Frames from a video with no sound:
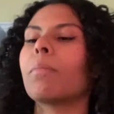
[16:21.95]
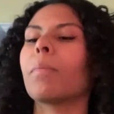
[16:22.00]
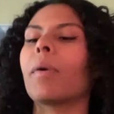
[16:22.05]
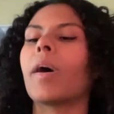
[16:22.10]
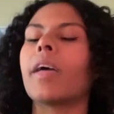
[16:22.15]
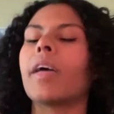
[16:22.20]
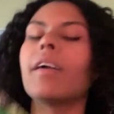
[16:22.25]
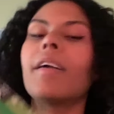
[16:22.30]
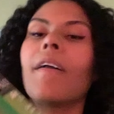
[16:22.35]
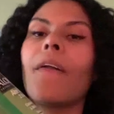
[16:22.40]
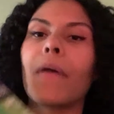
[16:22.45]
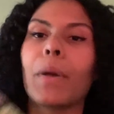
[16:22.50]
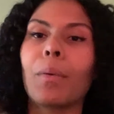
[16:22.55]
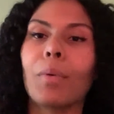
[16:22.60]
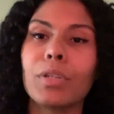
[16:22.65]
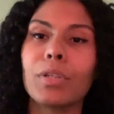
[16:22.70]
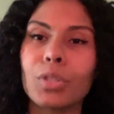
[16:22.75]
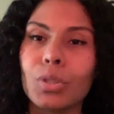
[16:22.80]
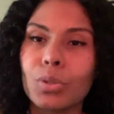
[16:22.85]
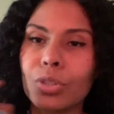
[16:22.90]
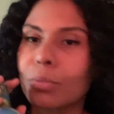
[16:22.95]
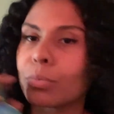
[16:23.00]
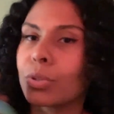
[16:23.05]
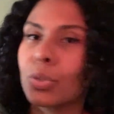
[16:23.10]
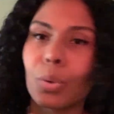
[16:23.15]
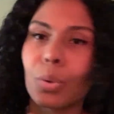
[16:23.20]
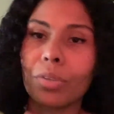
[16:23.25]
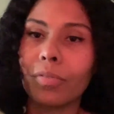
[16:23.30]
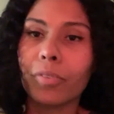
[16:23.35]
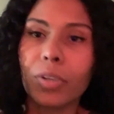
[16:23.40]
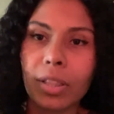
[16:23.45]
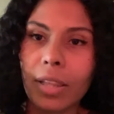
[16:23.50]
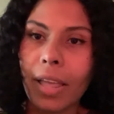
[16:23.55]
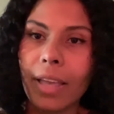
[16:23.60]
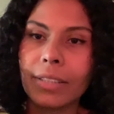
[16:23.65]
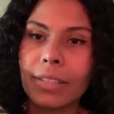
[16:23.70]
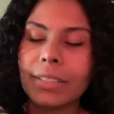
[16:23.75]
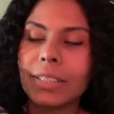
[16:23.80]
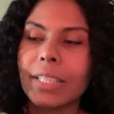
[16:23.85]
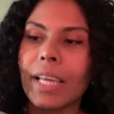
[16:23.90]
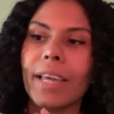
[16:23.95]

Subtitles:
but I want to do some sort of cleanse,